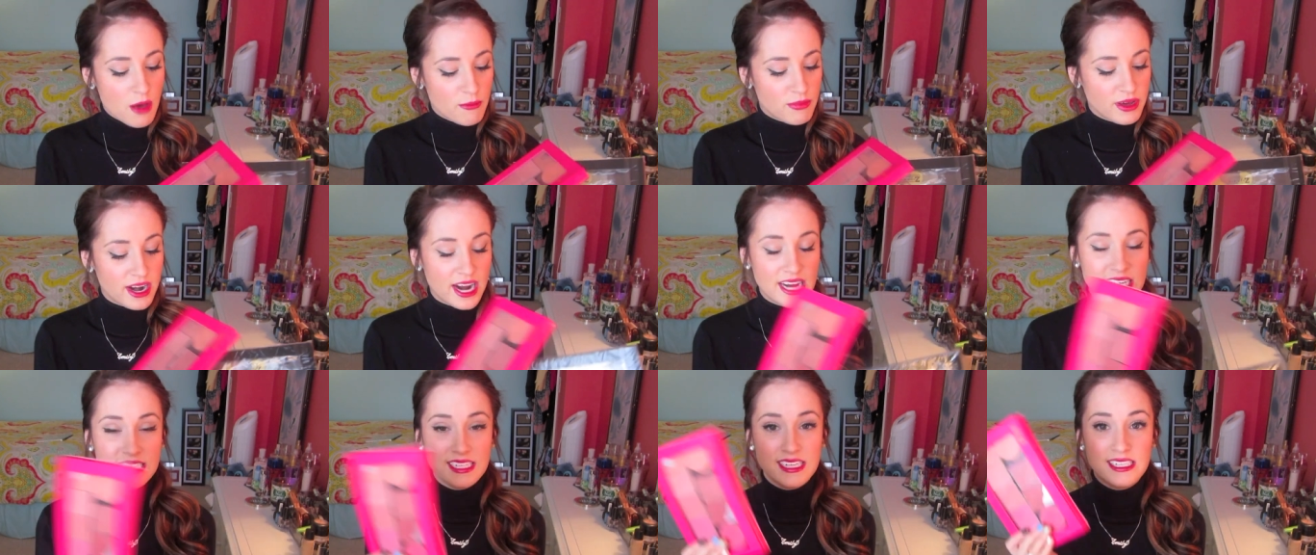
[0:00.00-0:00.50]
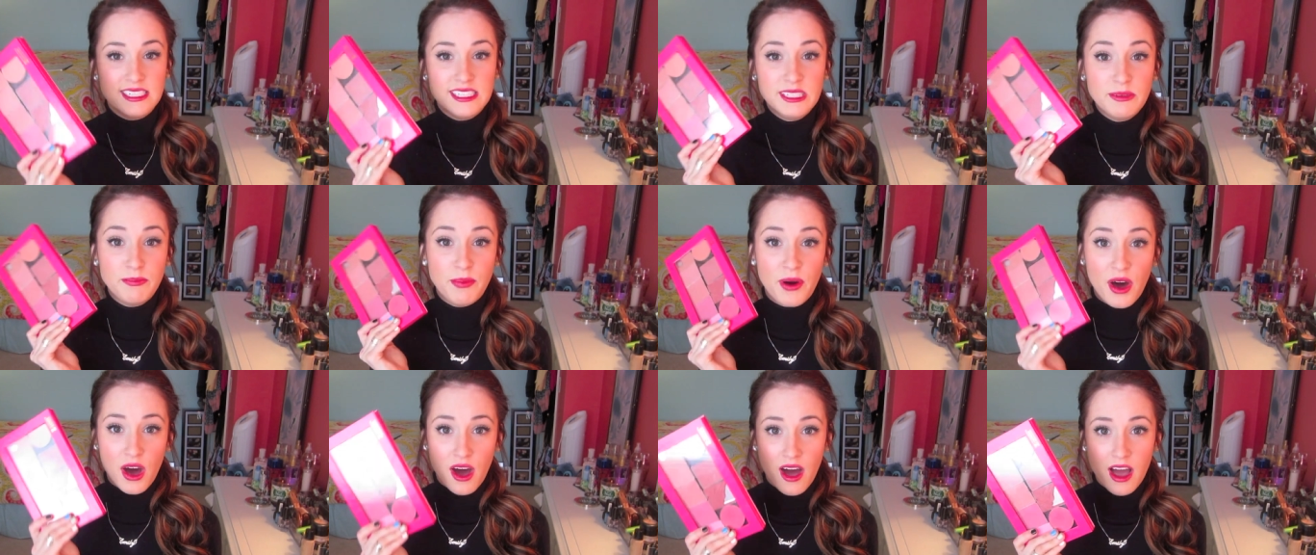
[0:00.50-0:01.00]
But I did
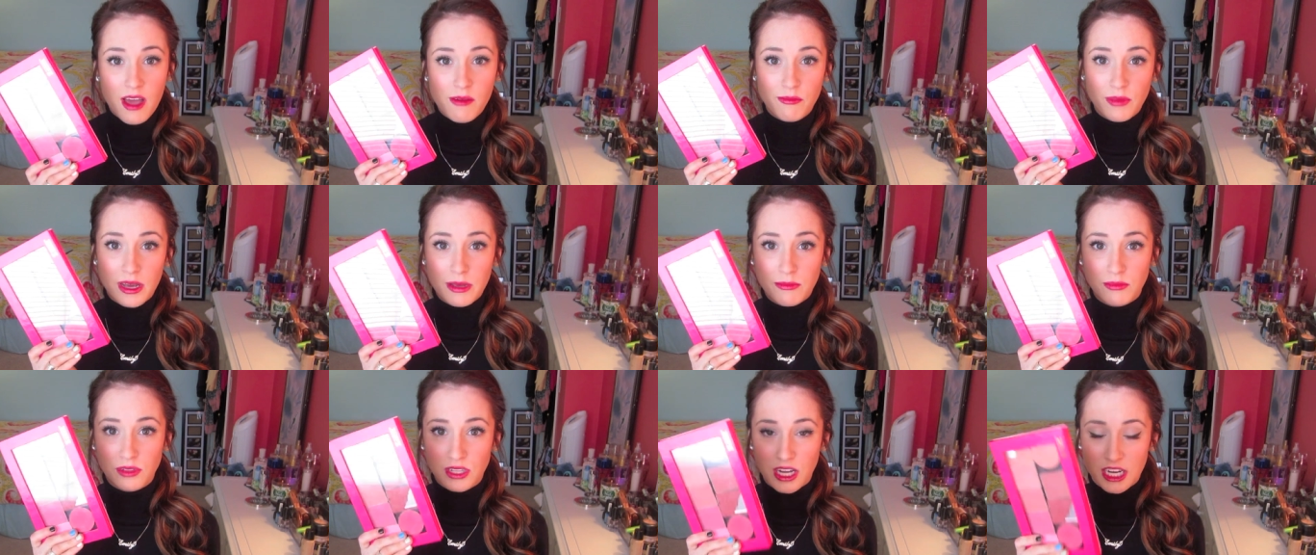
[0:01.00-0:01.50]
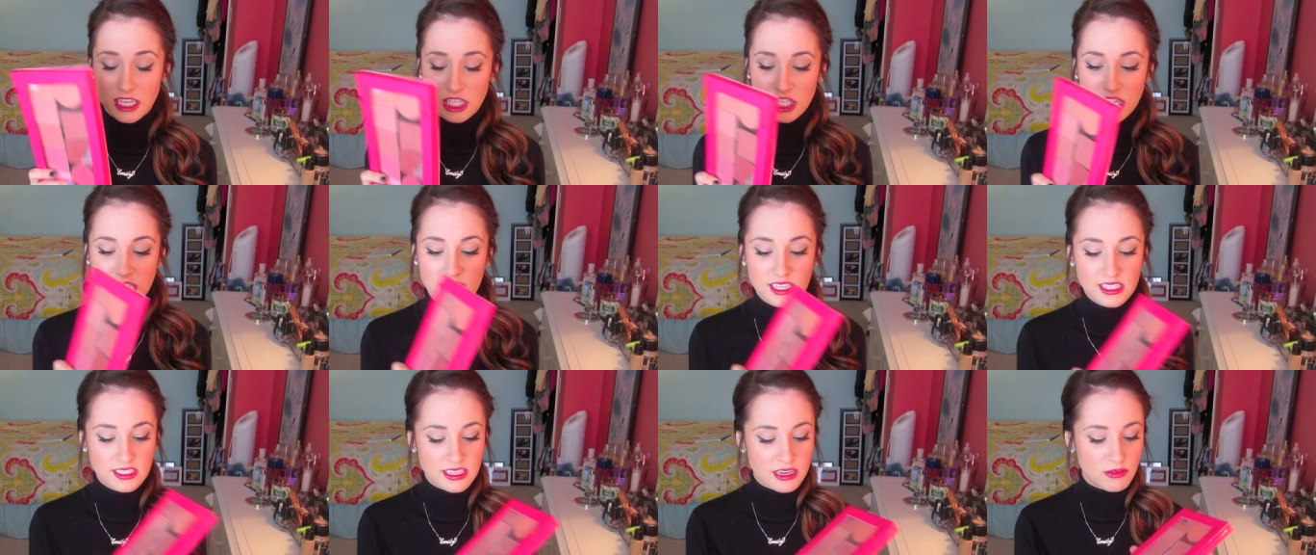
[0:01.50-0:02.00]
depot my
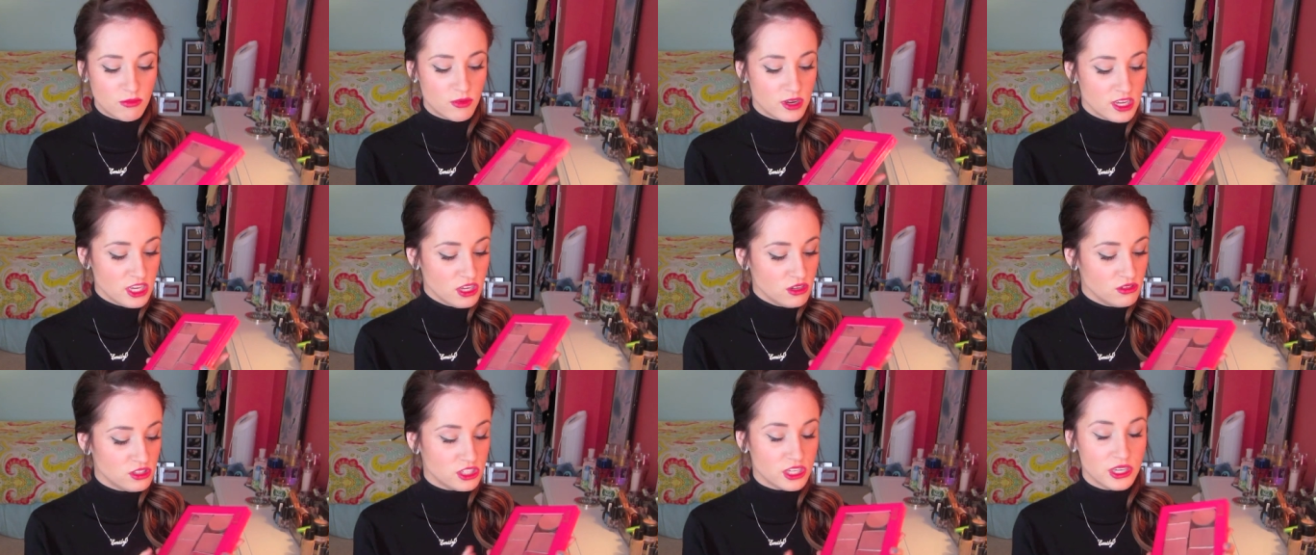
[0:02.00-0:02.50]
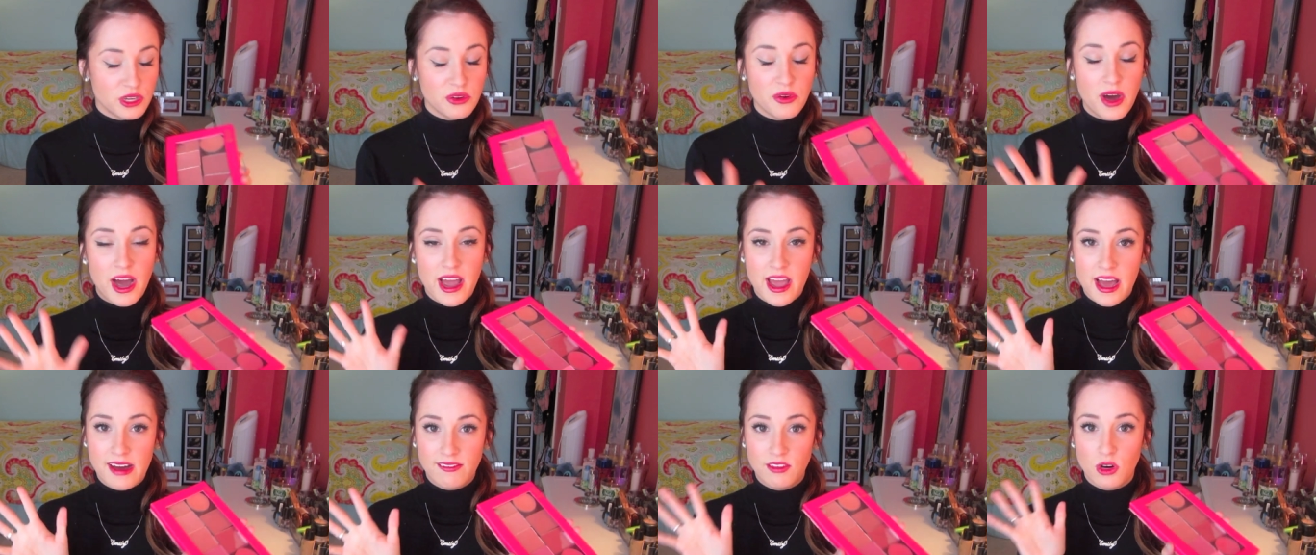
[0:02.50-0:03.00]
blushes. And what you do,
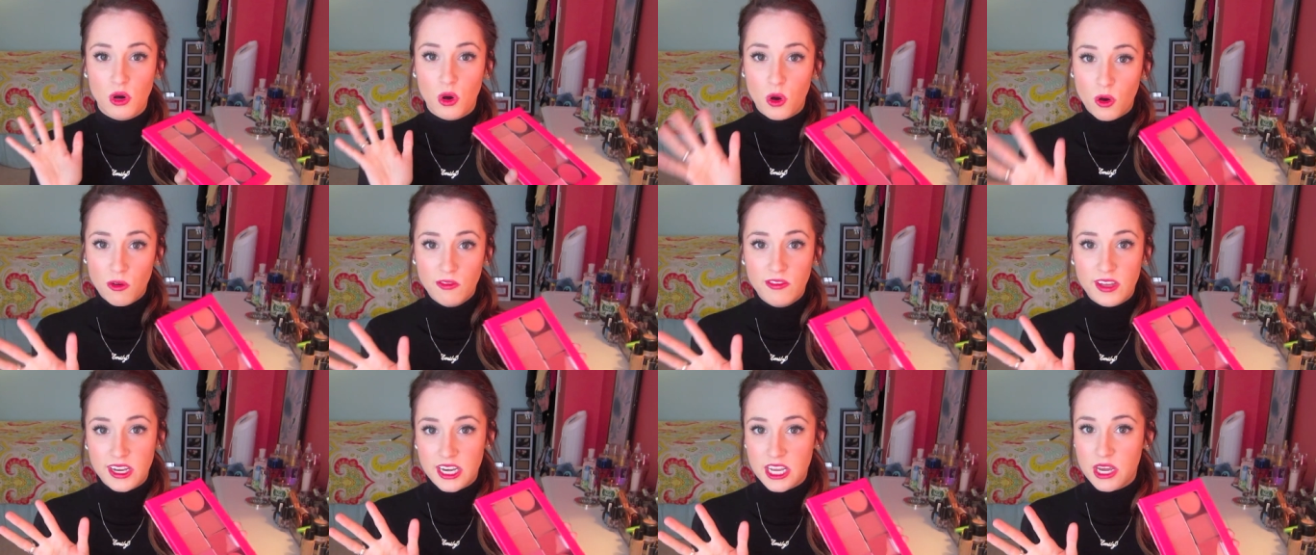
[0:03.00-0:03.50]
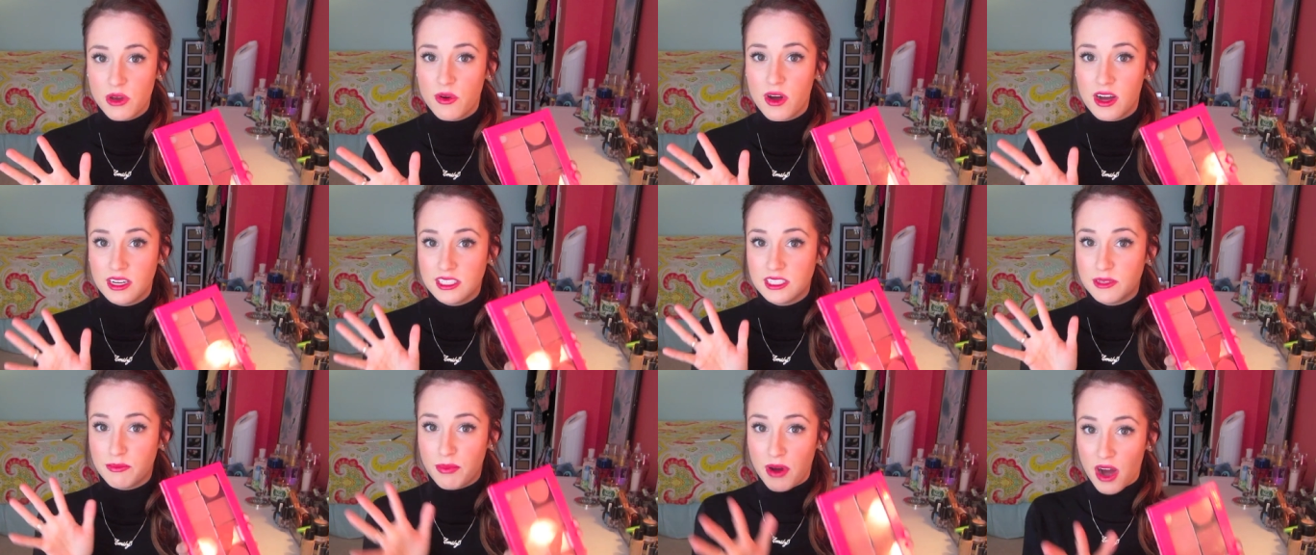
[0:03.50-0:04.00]
I have a whole video
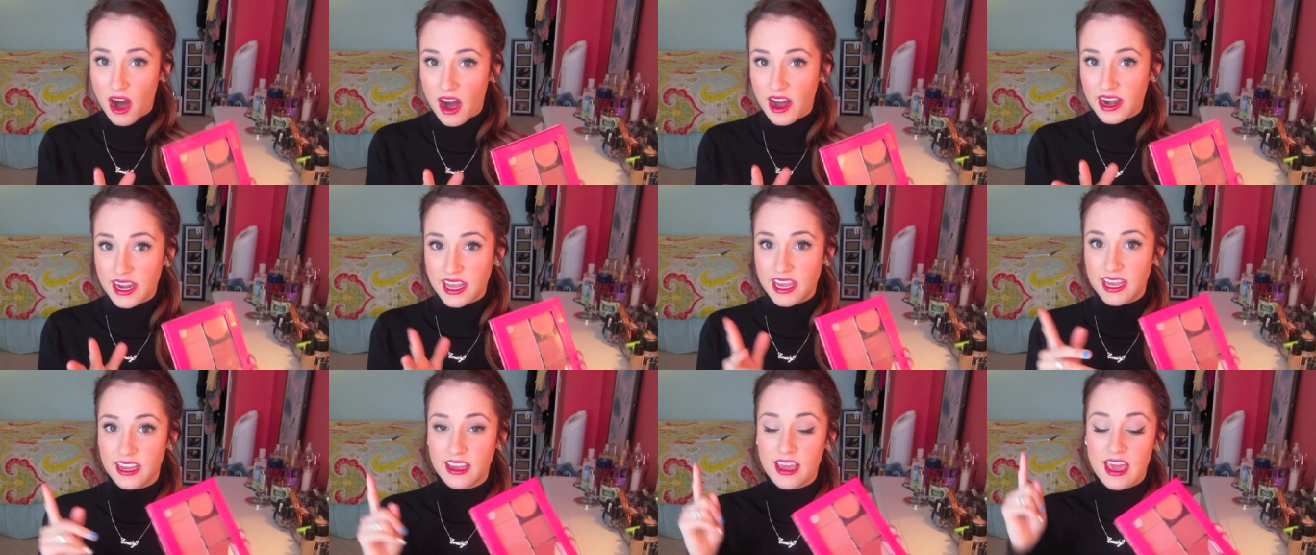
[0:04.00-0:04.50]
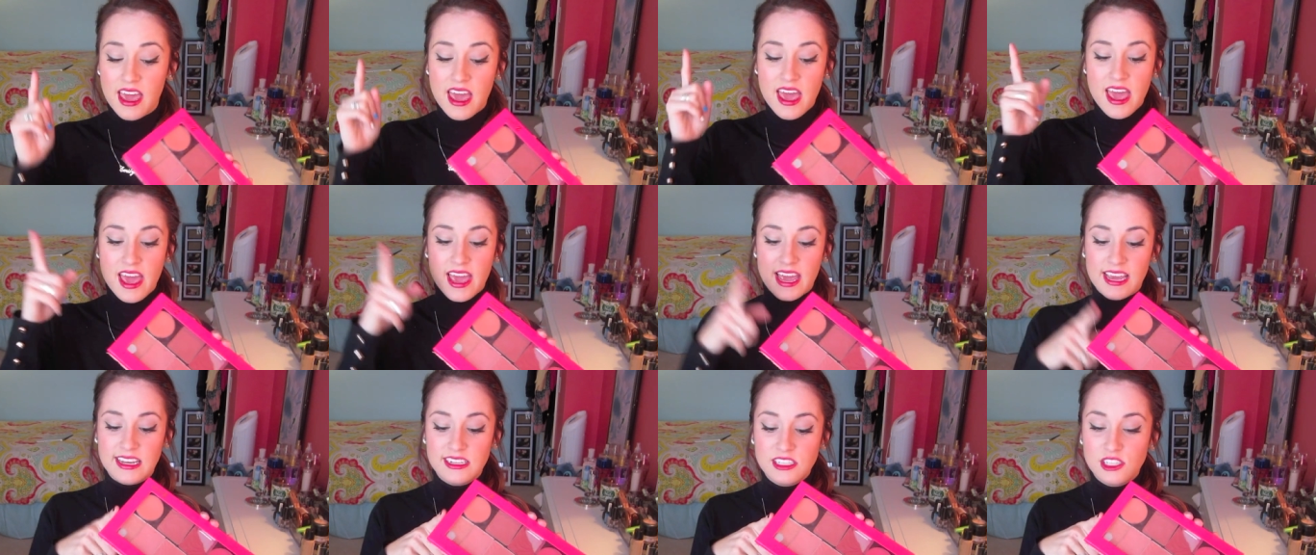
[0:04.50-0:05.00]
on depotting
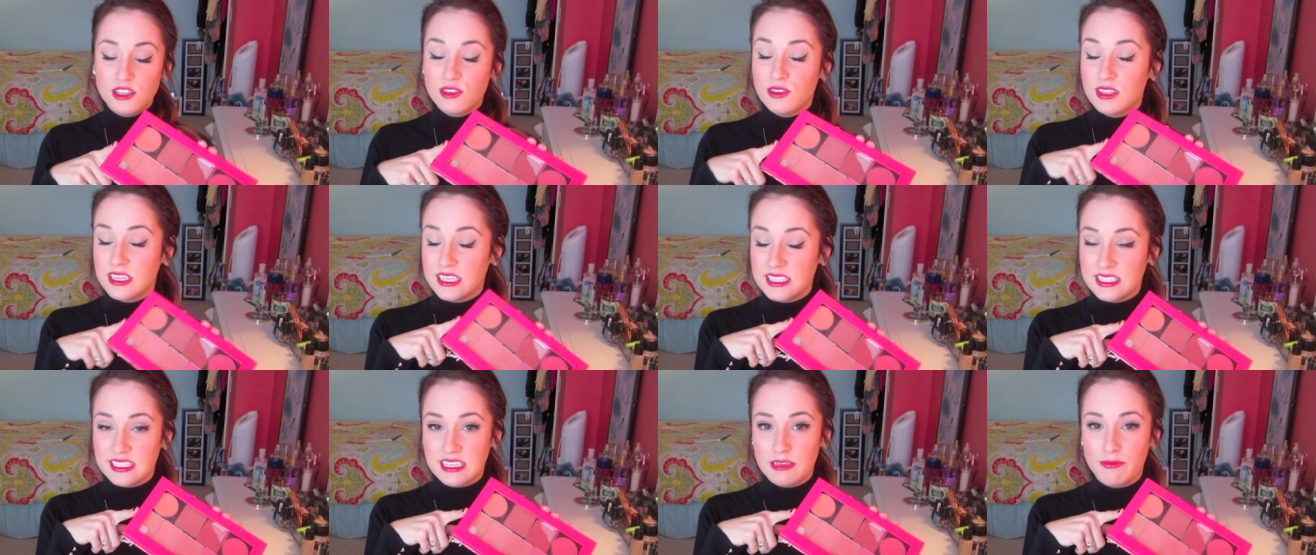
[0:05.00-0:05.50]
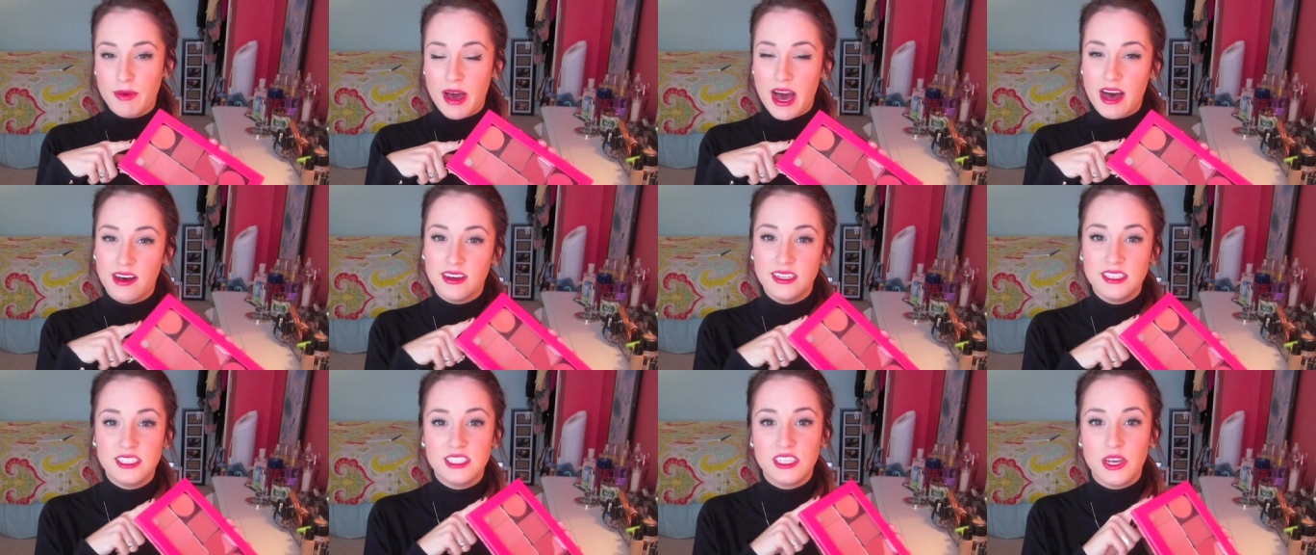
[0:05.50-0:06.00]
into the Z
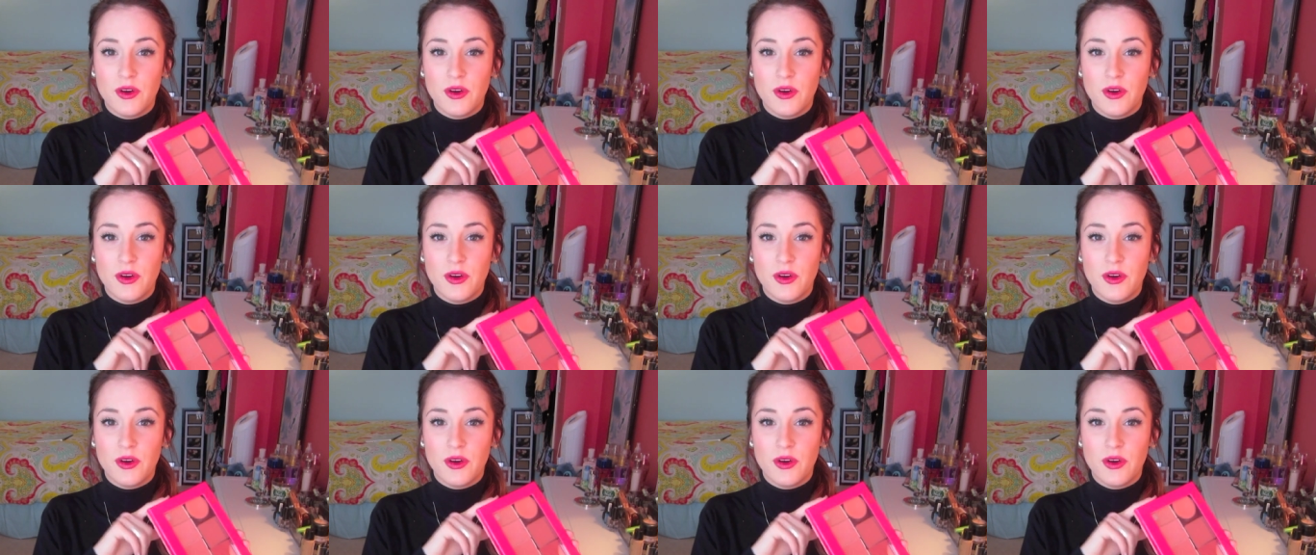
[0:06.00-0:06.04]
palette.